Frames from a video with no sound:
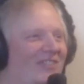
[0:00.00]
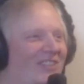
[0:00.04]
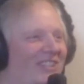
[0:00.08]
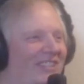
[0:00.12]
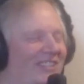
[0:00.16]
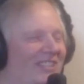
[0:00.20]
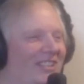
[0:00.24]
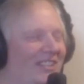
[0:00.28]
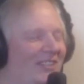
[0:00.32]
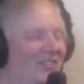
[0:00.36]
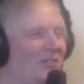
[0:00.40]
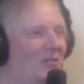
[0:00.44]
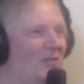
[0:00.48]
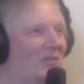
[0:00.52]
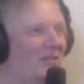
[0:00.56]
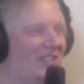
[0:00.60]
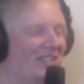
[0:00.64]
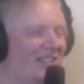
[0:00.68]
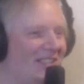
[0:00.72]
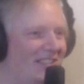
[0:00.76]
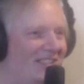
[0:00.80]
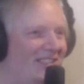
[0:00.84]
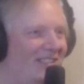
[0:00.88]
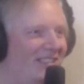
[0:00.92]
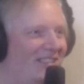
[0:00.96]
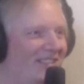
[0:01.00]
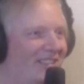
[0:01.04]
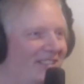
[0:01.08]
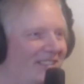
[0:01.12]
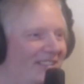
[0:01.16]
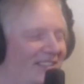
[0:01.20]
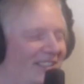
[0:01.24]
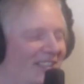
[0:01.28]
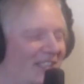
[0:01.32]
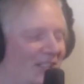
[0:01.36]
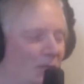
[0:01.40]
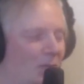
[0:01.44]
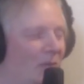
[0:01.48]
but this
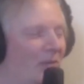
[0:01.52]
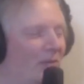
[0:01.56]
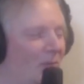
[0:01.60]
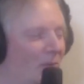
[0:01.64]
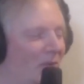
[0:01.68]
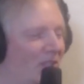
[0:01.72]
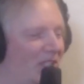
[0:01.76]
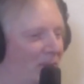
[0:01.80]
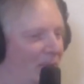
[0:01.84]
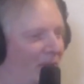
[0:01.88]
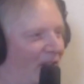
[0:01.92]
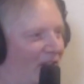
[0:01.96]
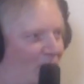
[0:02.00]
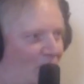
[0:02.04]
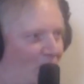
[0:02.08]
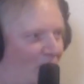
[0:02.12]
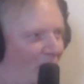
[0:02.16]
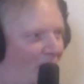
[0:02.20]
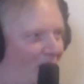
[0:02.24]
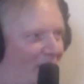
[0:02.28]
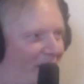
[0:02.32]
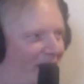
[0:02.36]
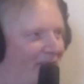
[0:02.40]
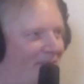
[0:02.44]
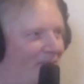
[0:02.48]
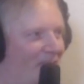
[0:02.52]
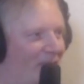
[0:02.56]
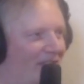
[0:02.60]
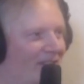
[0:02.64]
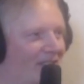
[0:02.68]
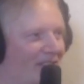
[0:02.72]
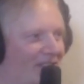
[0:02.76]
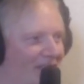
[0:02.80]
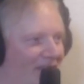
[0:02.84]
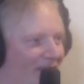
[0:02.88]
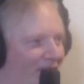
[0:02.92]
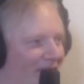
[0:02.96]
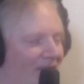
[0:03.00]
one was special to me
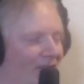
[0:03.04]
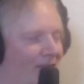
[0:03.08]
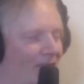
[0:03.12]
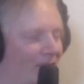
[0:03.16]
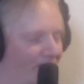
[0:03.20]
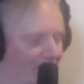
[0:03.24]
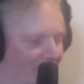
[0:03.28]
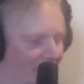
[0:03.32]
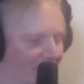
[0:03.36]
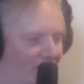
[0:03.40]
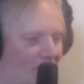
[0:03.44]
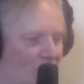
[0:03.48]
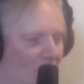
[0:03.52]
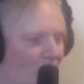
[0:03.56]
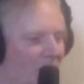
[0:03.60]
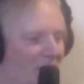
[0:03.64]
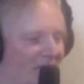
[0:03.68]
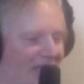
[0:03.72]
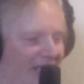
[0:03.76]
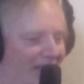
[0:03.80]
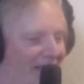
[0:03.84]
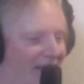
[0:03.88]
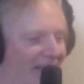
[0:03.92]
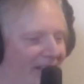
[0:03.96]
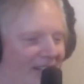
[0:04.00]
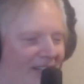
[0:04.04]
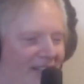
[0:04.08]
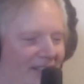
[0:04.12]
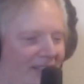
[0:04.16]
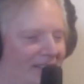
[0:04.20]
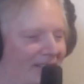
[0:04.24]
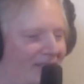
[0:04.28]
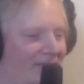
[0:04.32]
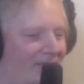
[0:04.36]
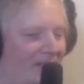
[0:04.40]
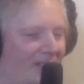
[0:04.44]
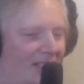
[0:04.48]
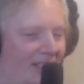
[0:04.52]
because of who was in there. And